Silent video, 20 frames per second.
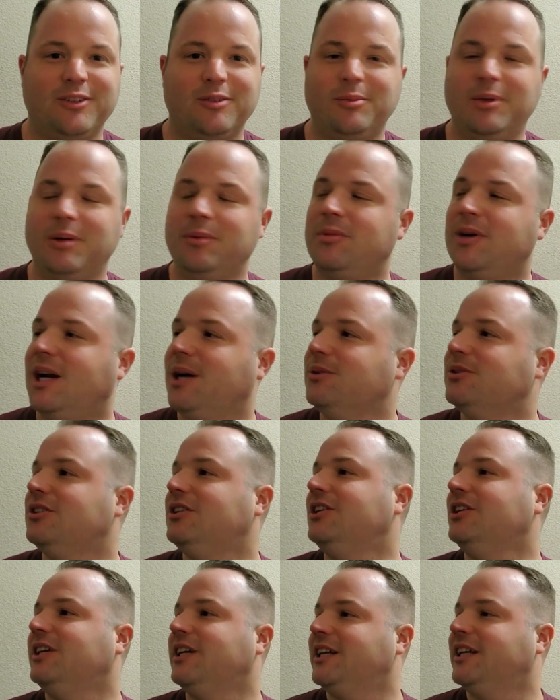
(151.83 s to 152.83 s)
remember I was
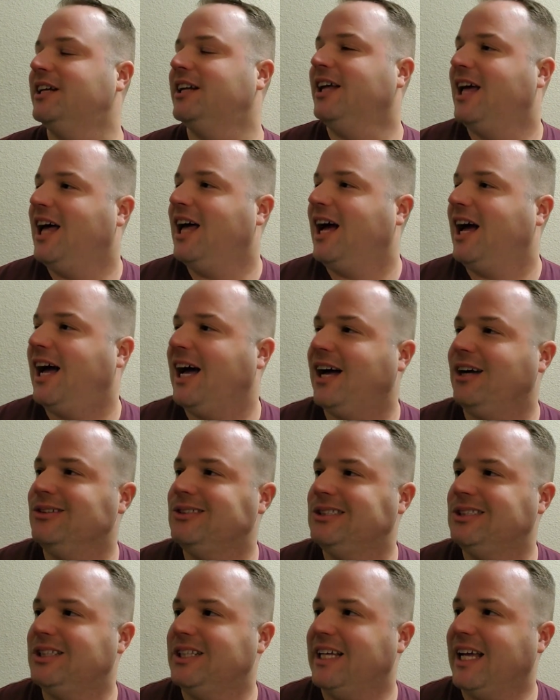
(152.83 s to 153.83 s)
looking
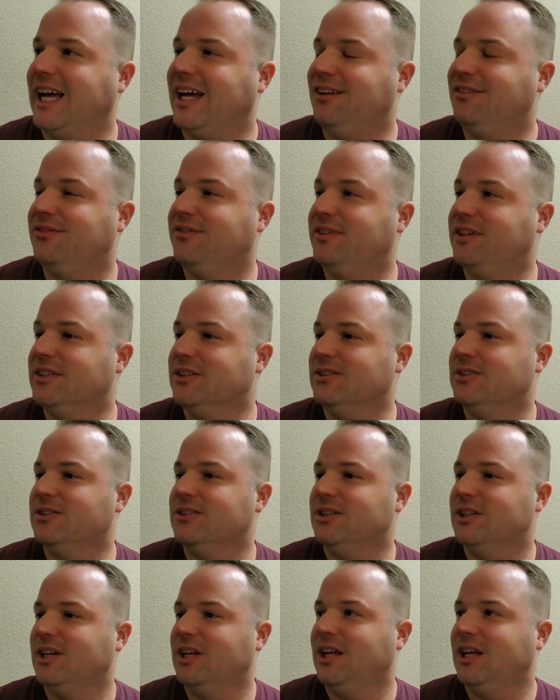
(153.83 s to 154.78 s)
out to the outfield,